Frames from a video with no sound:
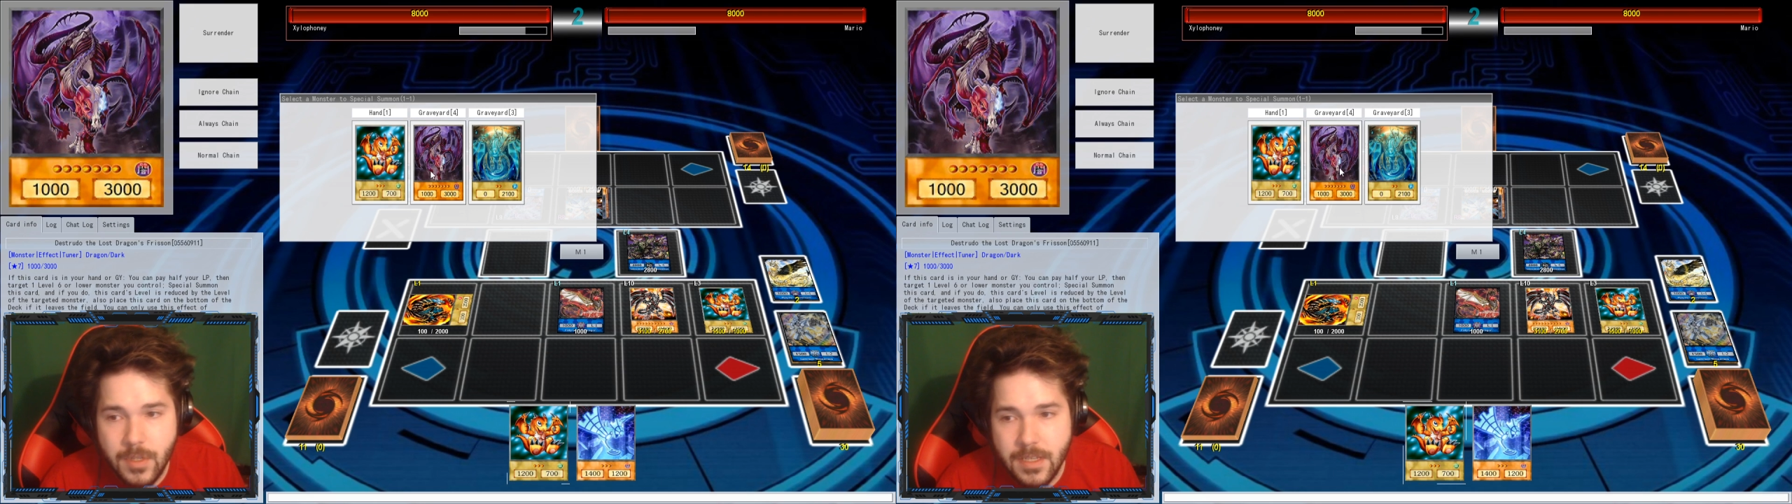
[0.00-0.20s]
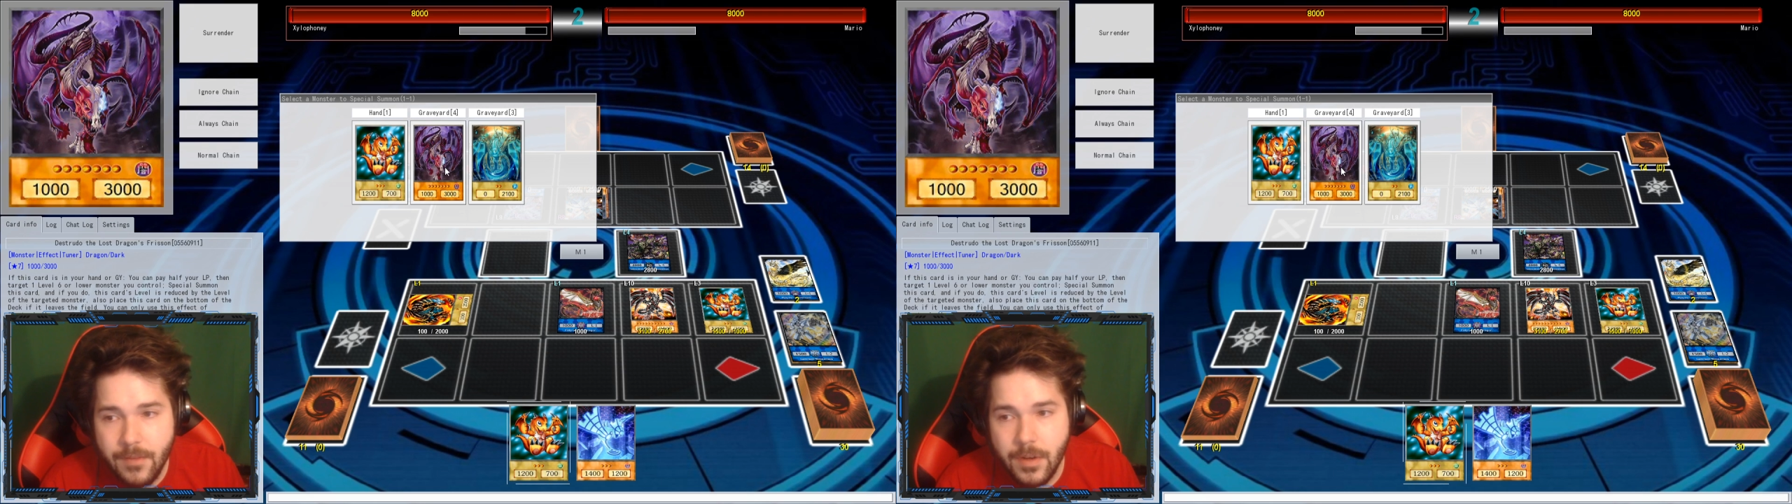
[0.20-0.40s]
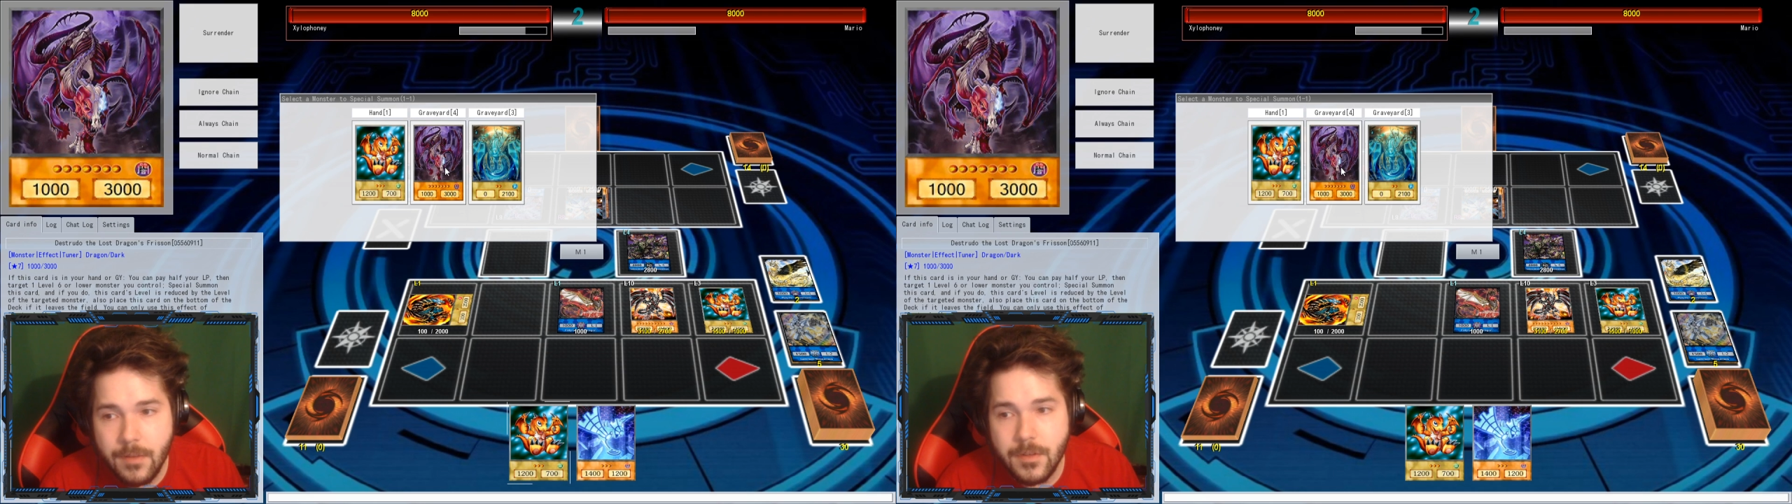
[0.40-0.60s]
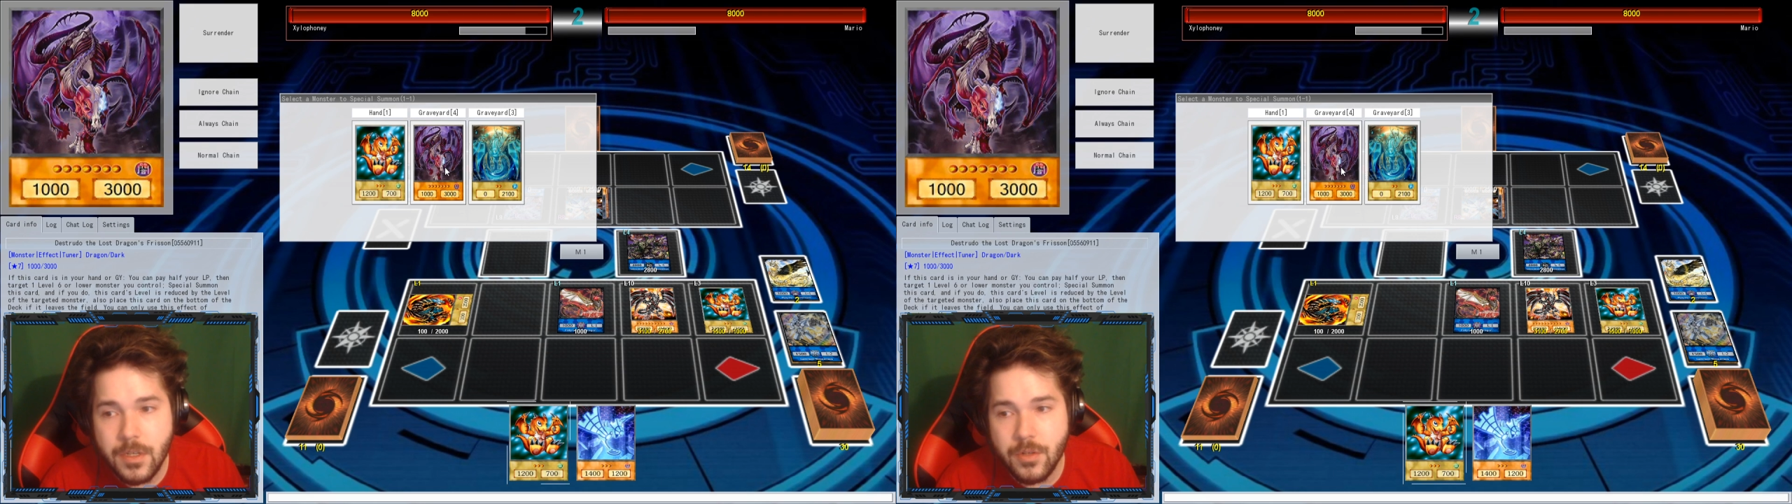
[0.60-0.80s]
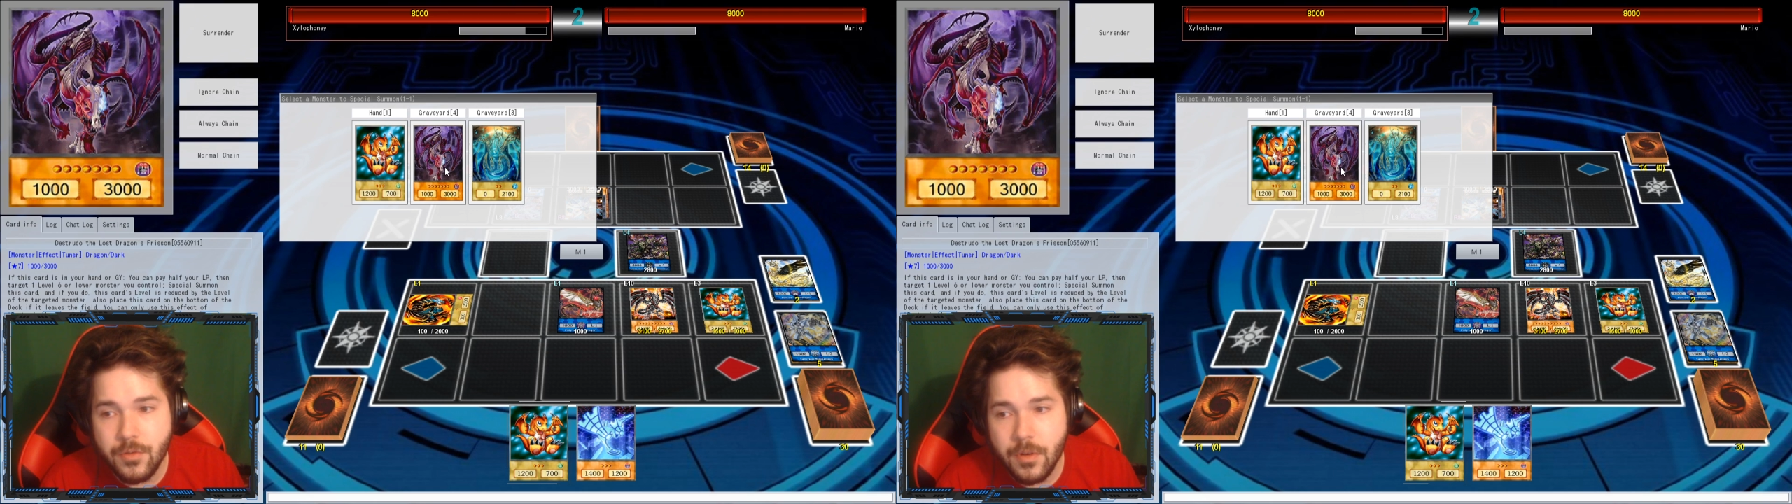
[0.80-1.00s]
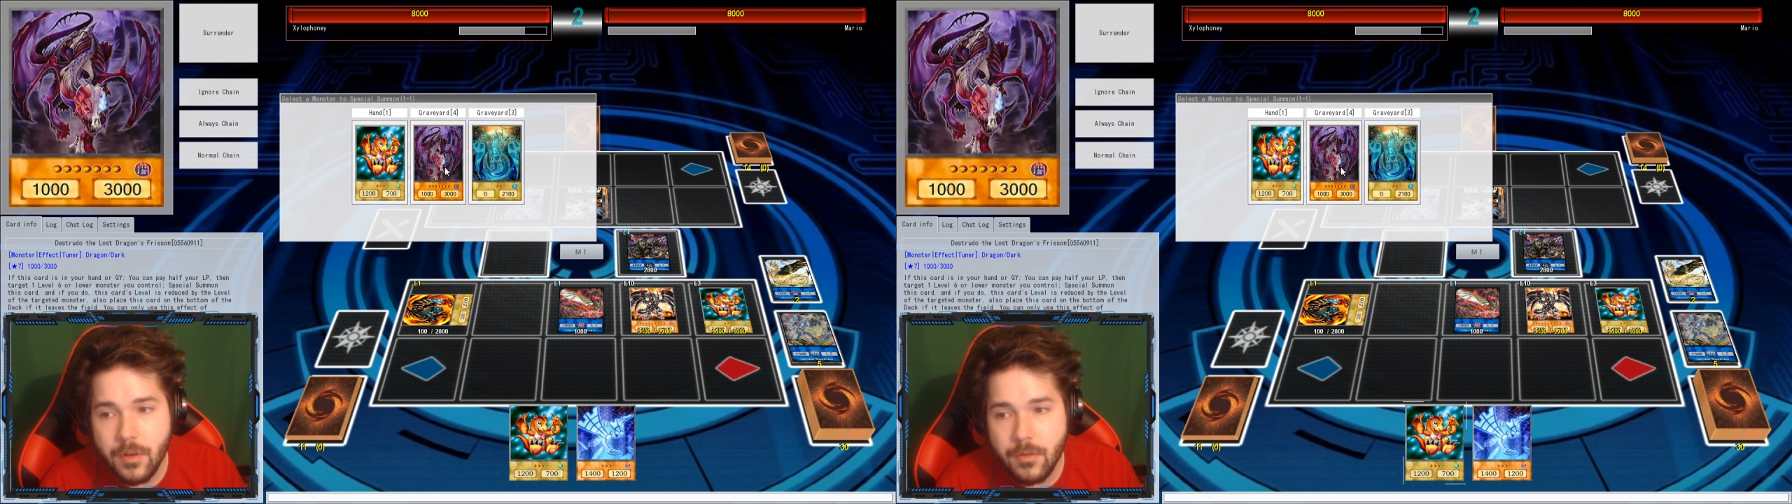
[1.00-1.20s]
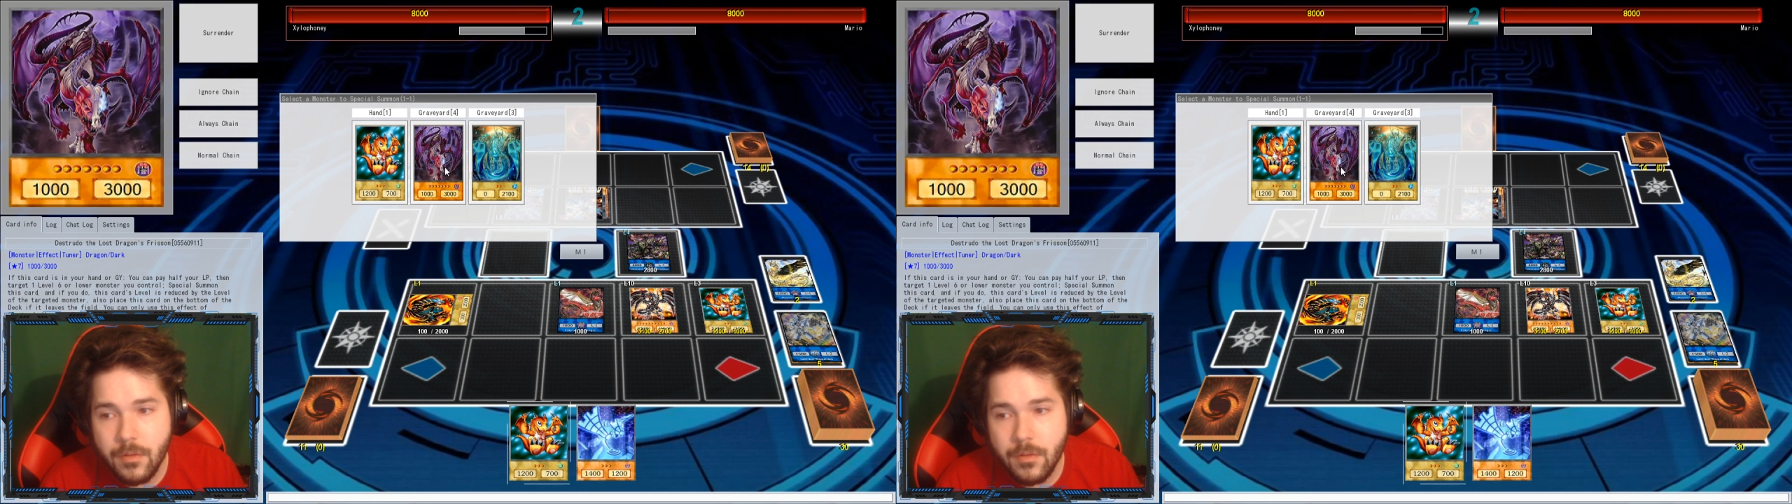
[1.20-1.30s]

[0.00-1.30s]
seven of Destrudo,